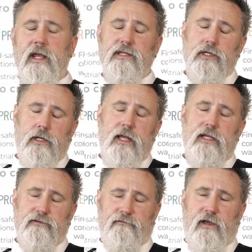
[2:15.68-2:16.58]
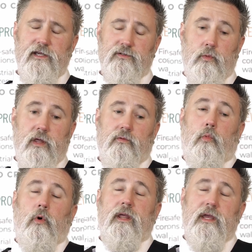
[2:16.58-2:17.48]
is going to interface with
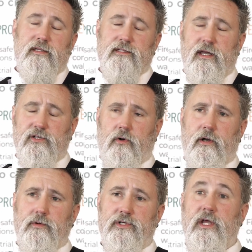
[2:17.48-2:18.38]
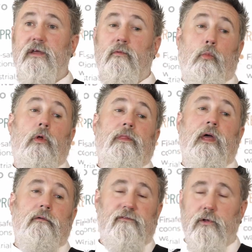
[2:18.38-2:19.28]
what it is they're trying to achieve and what
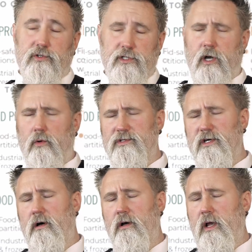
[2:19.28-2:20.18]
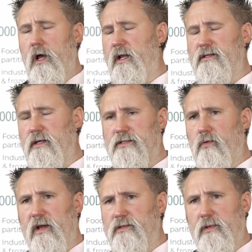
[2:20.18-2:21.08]
their future goals are. And it's
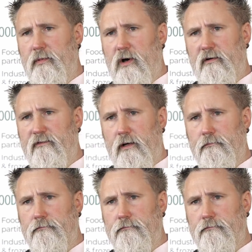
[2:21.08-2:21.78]
great to be a part of that.